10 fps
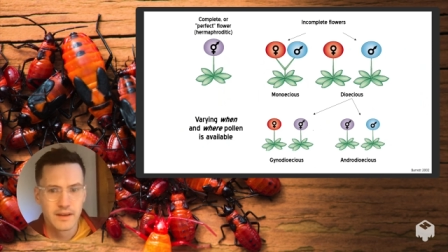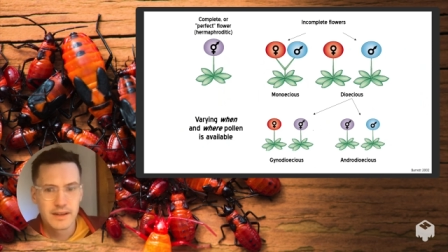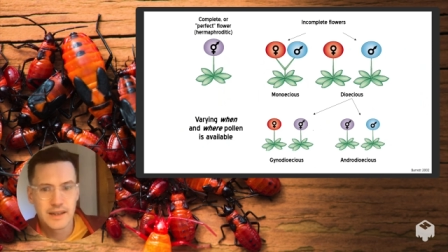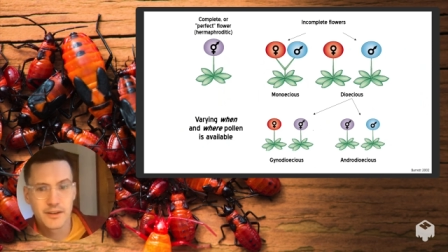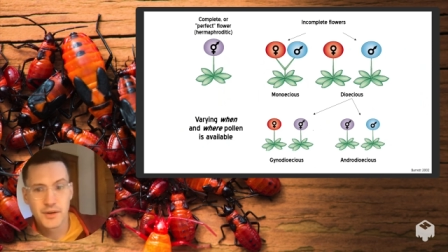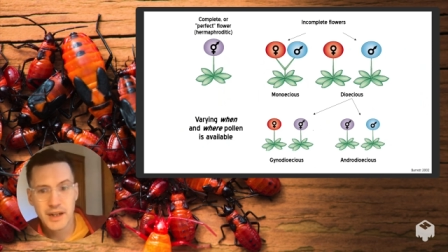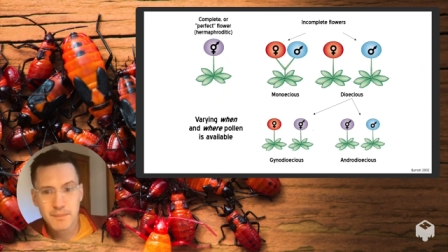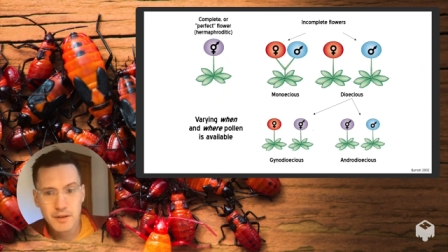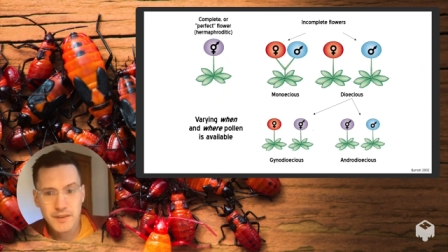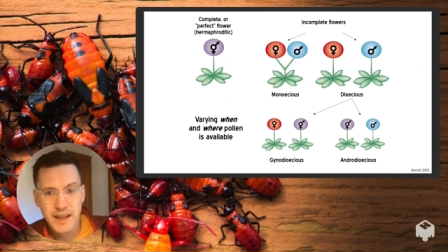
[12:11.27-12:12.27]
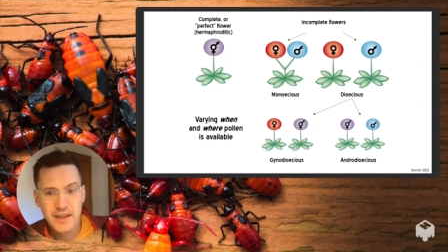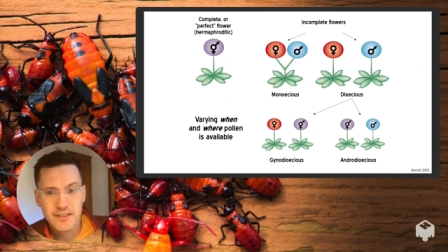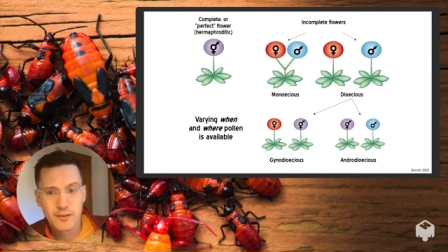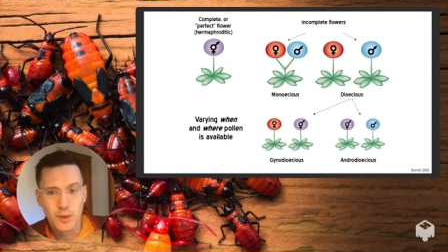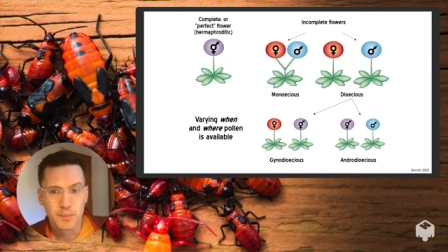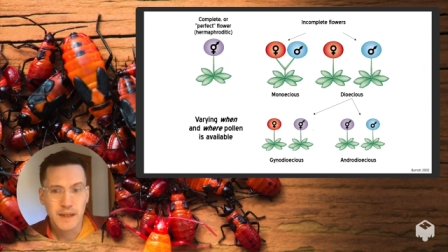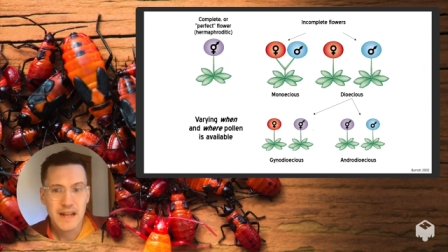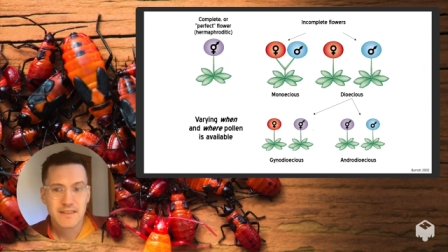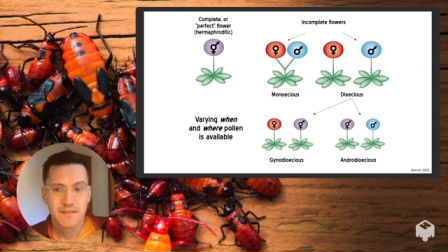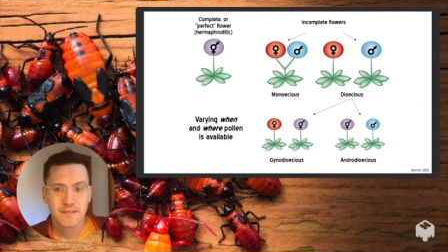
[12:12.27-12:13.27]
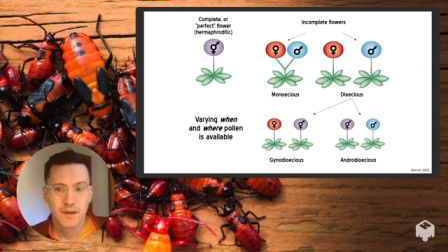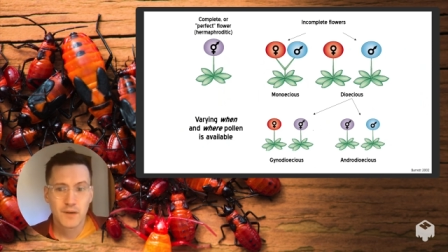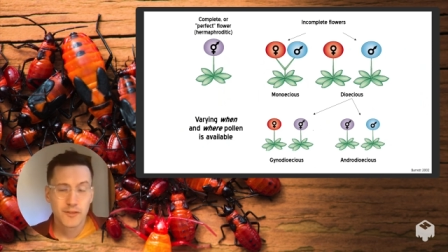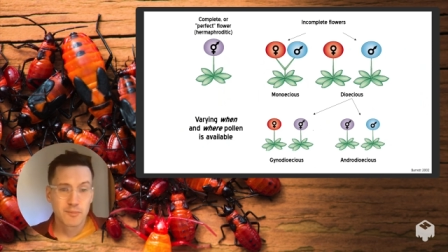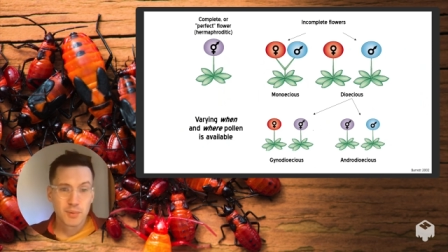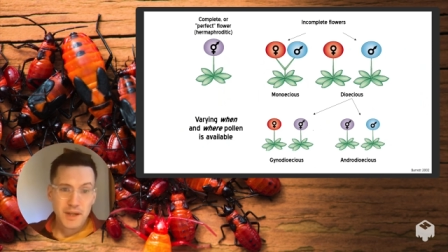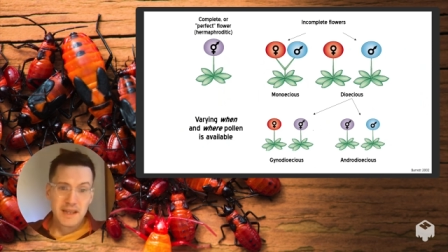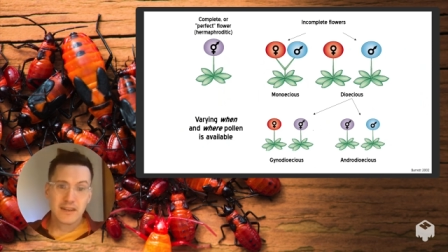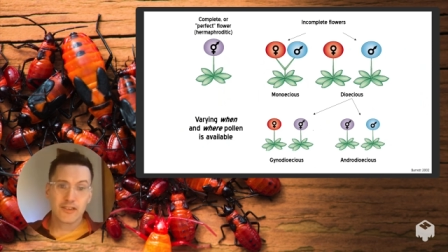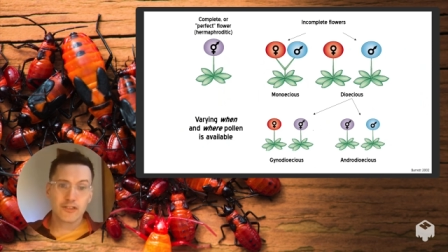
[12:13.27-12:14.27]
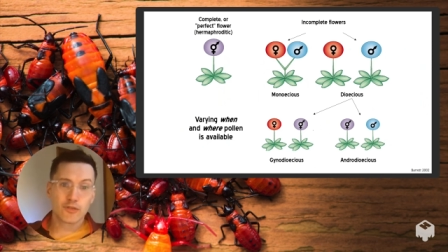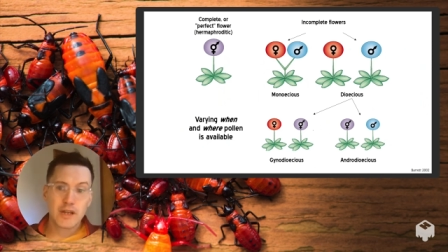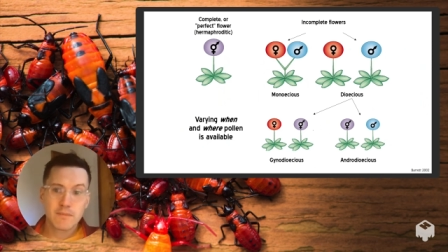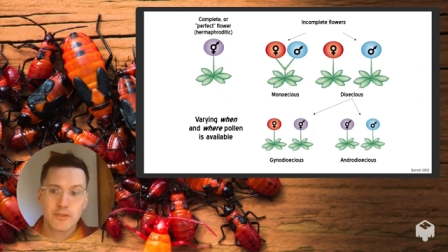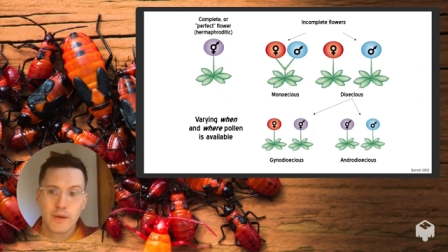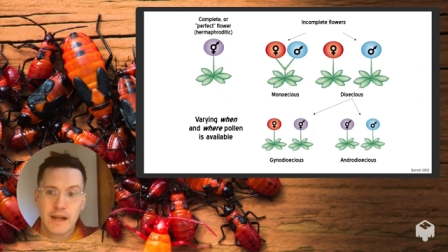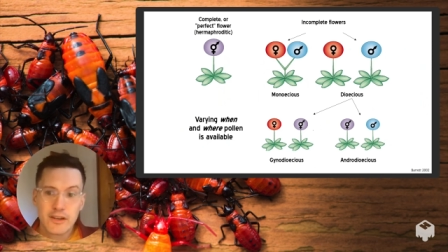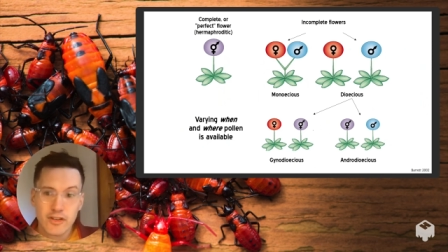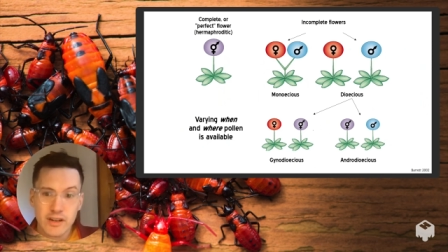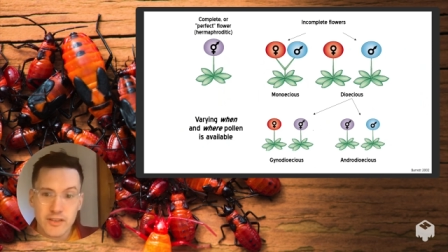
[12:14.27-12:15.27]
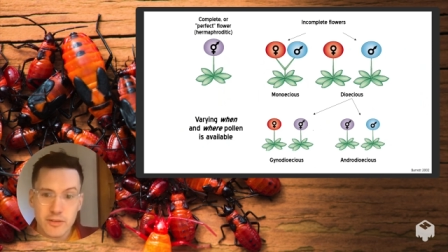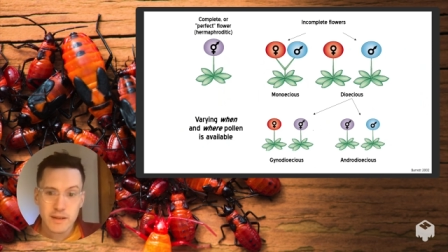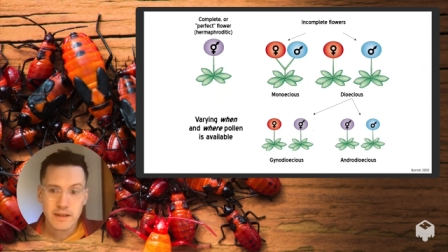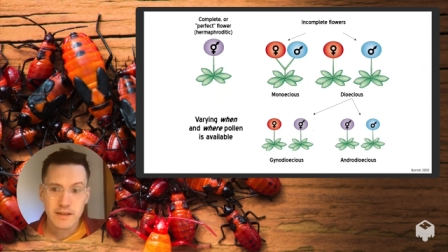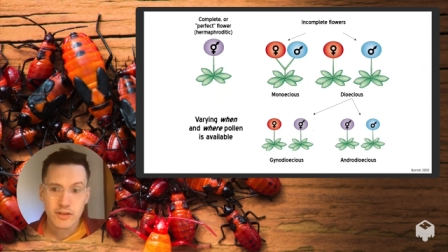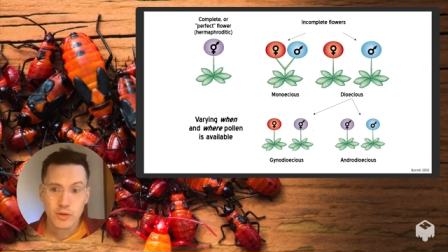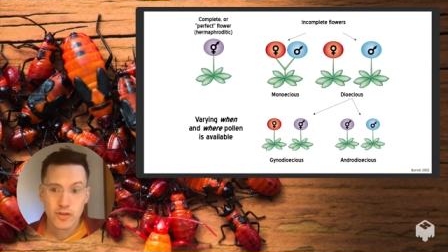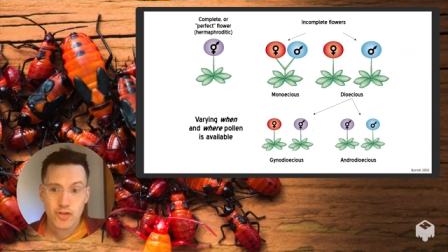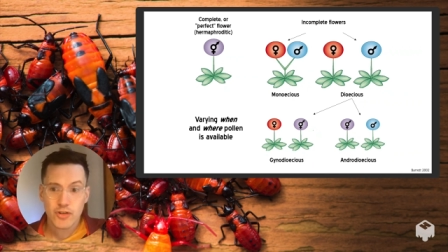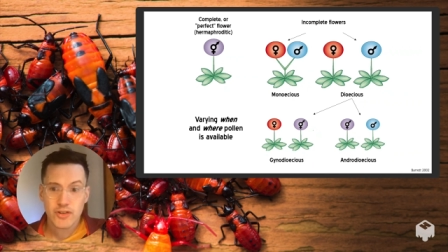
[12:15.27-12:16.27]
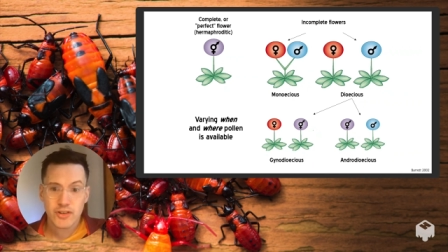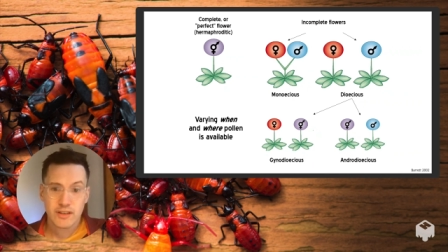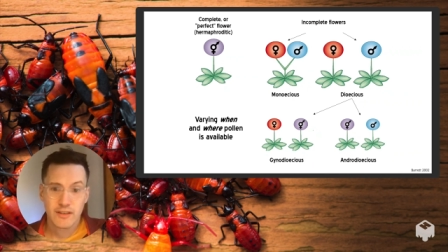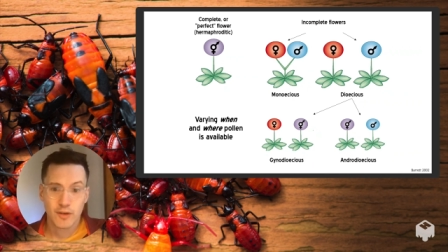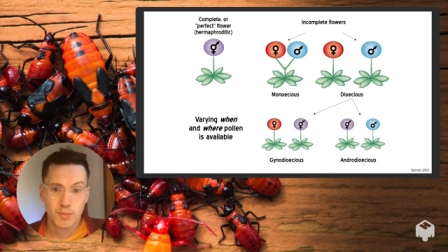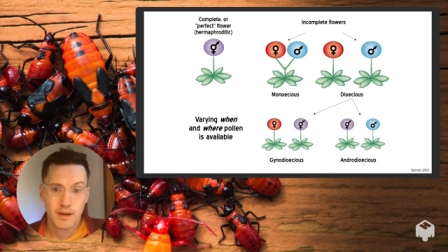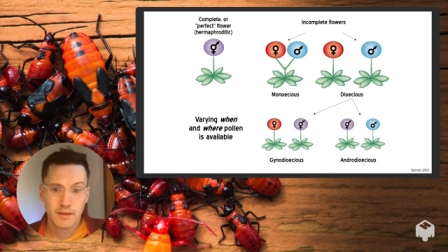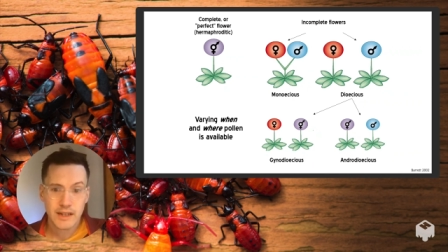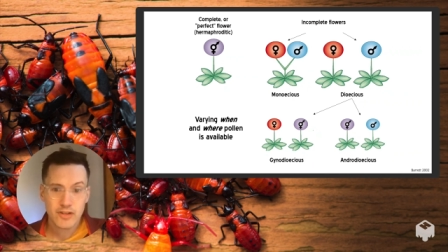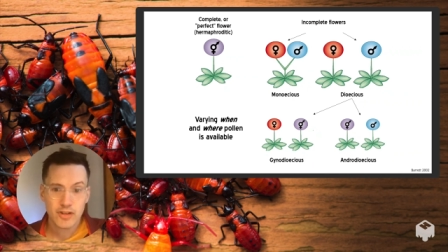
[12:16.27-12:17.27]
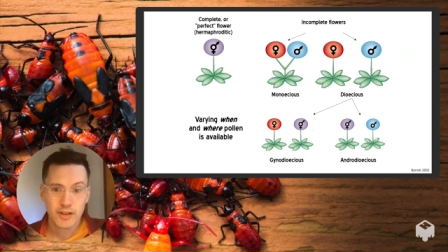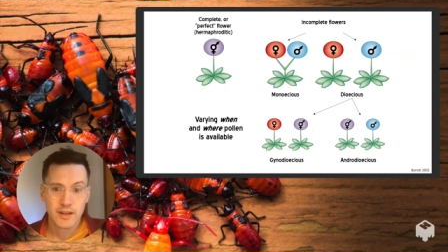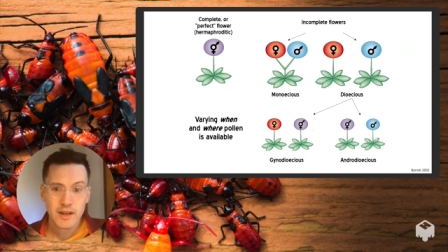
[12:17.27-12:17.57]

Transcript: And there are a number of cases where plants have evolved some pretty extreme strategies to, be, to ensure successful pollination,